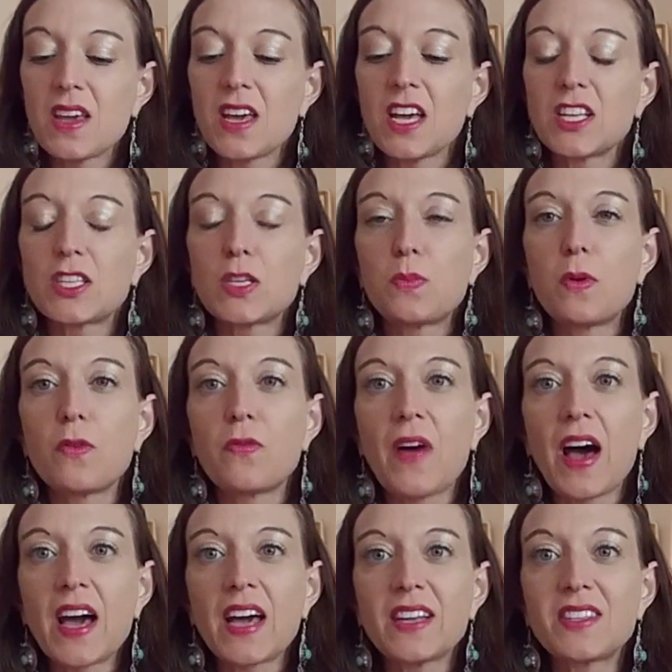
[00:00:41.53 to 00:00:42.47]
to
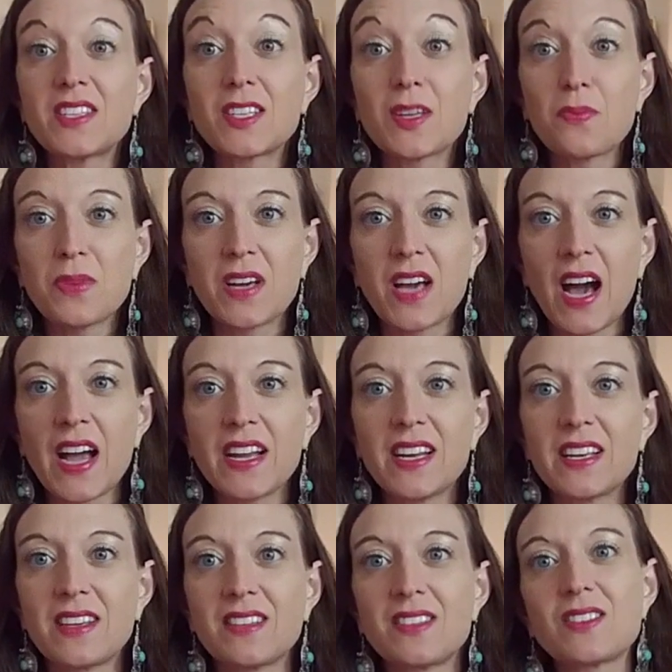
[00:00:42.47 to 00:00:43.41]
provide some
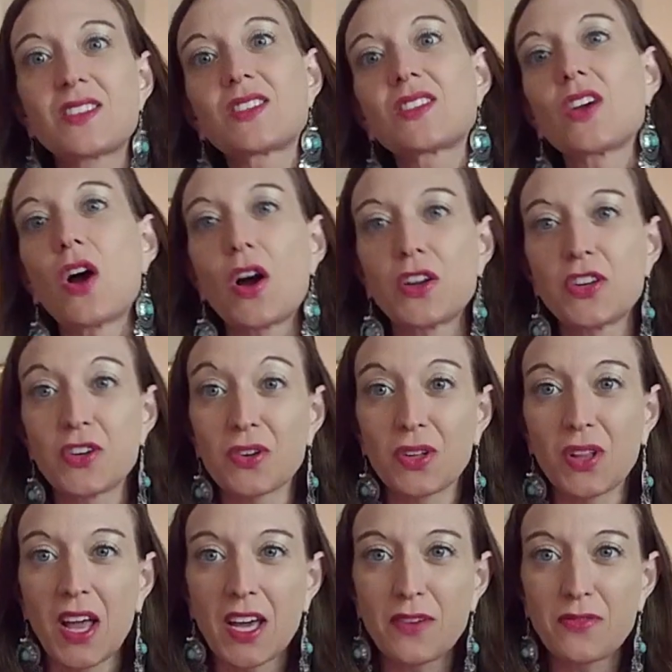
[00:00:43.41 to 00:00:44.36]
guidance on your
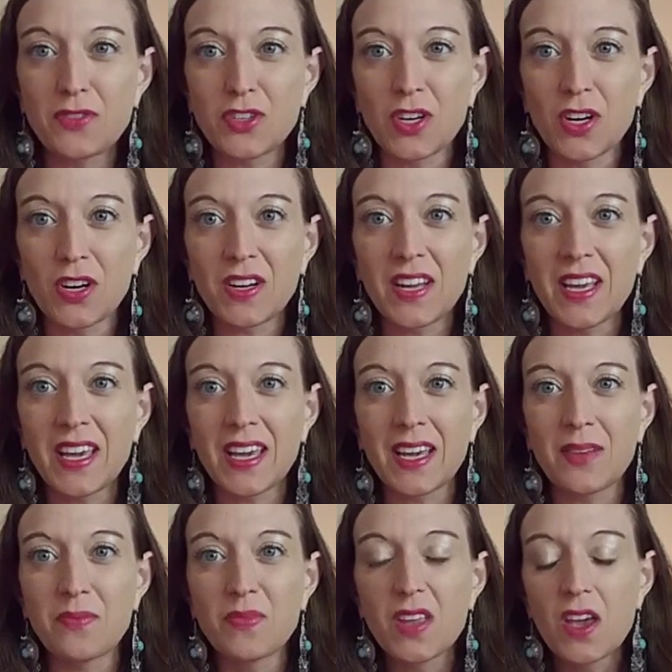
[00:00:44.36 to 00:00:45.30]
life
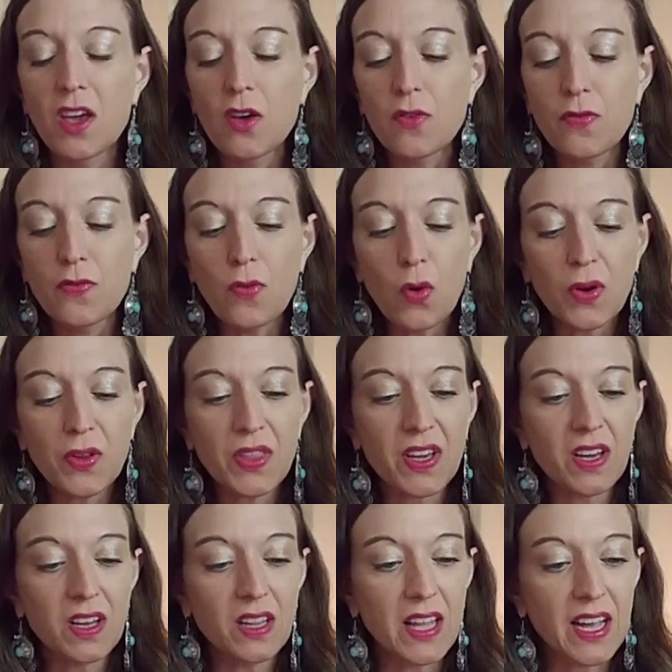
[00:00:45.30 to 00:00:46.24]
journey for the
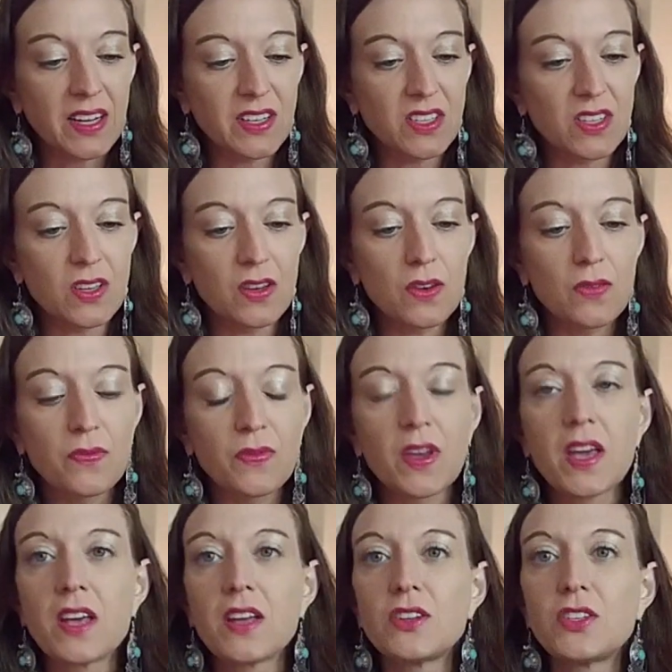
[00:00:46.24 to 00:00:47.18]
collective
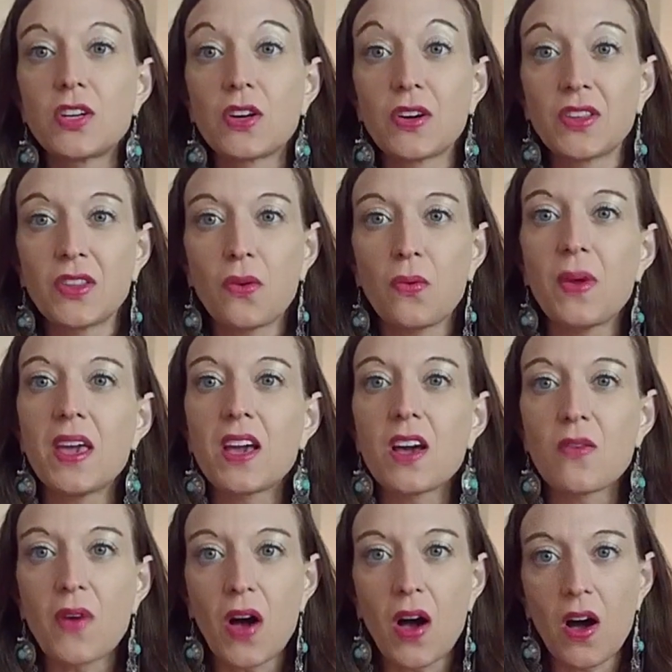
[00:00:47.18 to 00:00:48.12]
during the week of
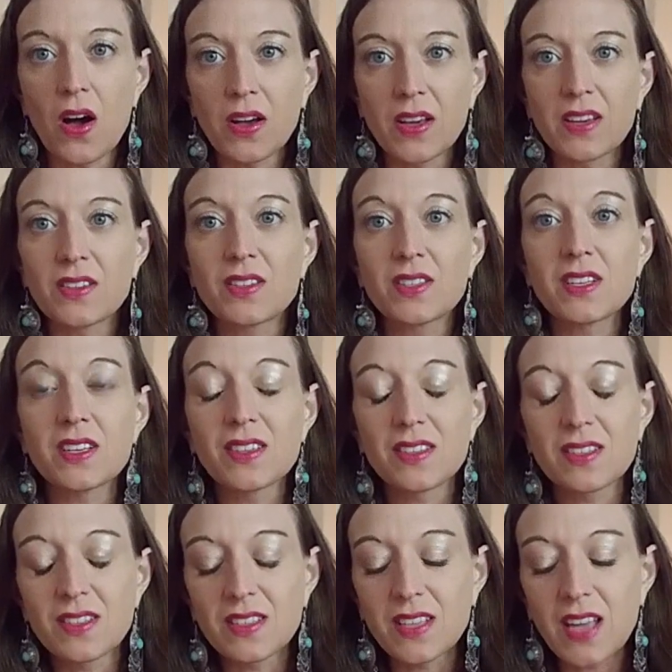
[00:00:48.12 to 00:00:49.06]
August
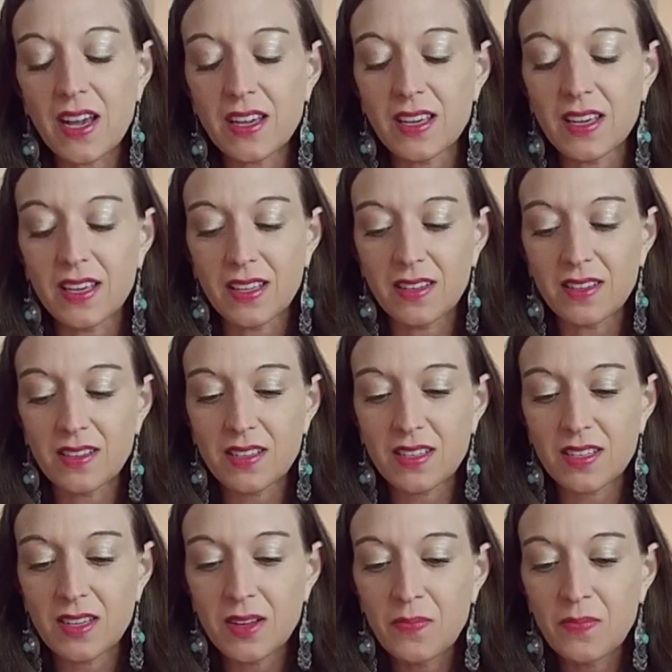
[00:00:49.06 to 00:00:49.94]
second.